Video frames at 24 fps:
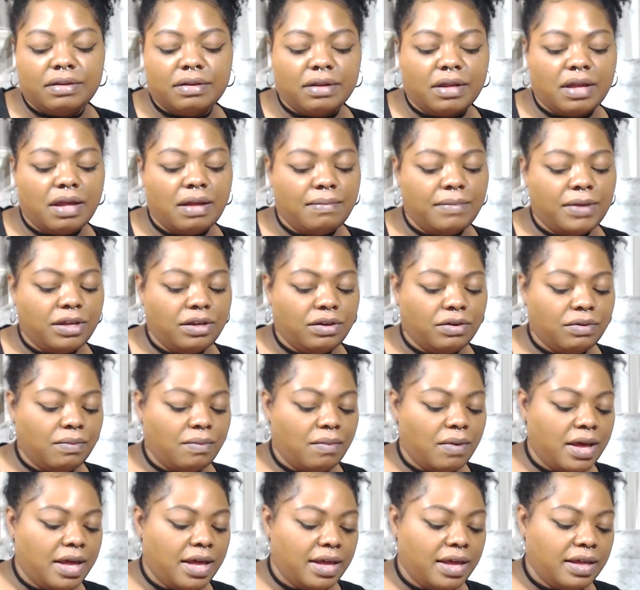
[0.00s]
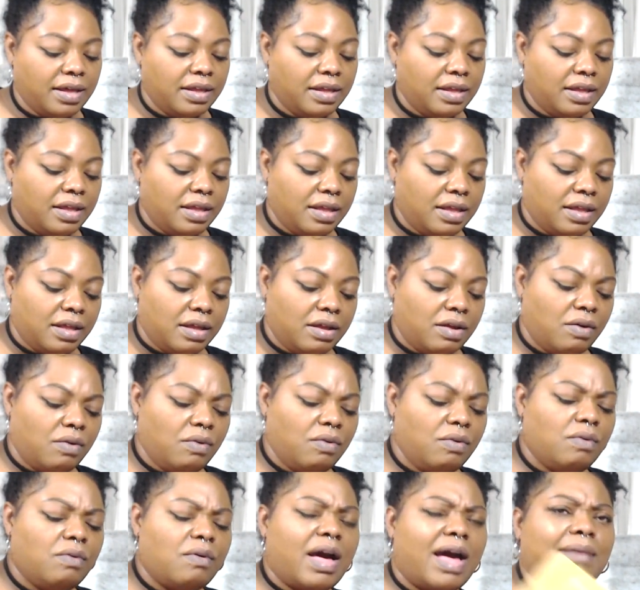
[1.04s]
coming your way.
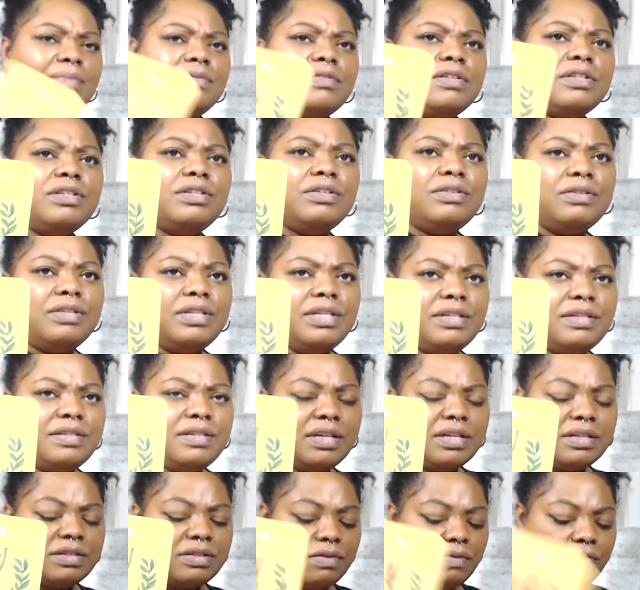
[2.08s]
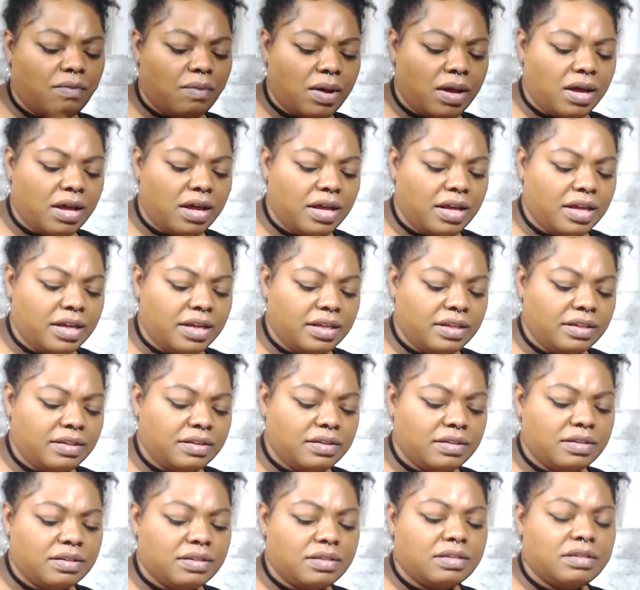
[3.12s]
Oh, absolutely. Six of
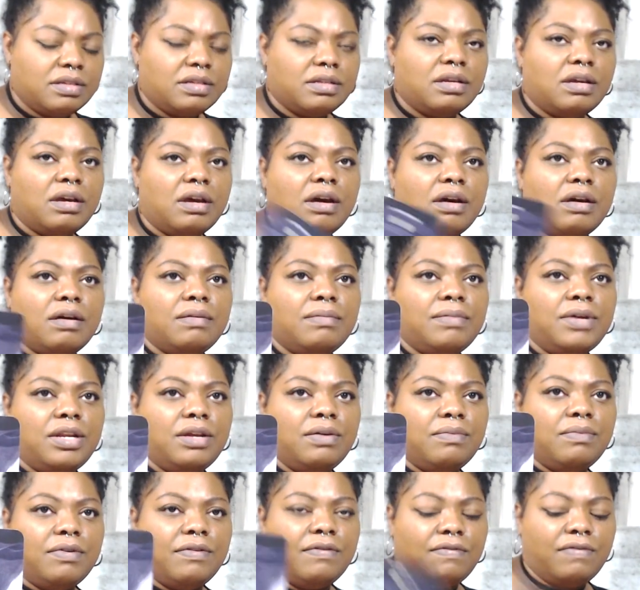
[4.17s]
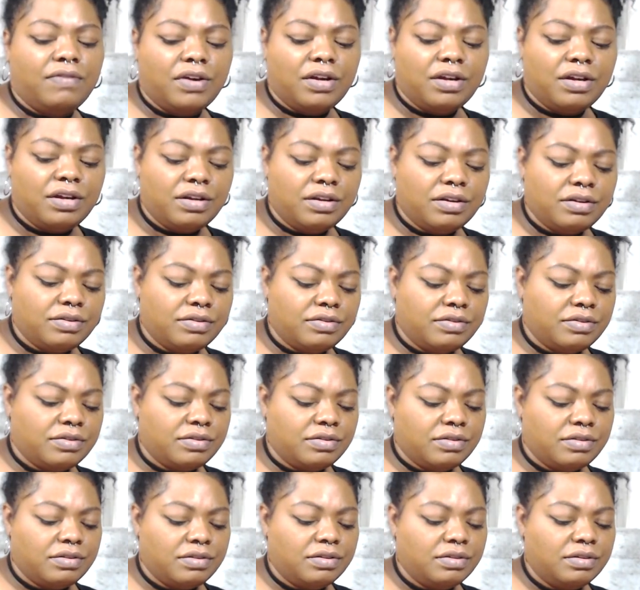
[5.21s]
Wands, Hermit in
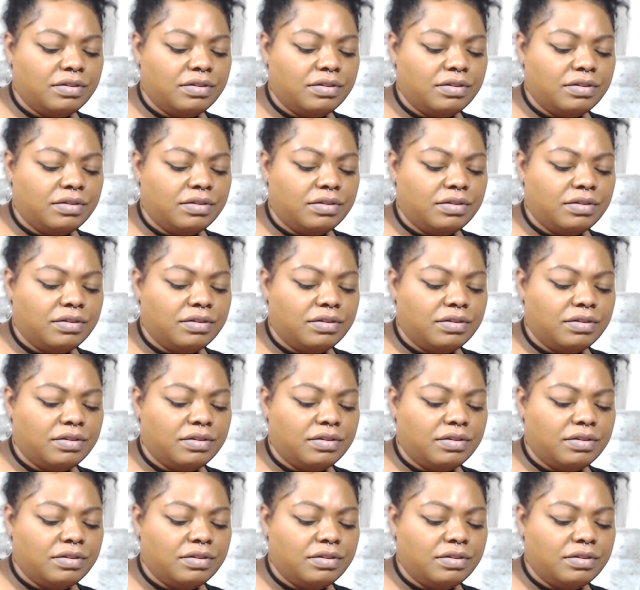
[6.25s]
reverse,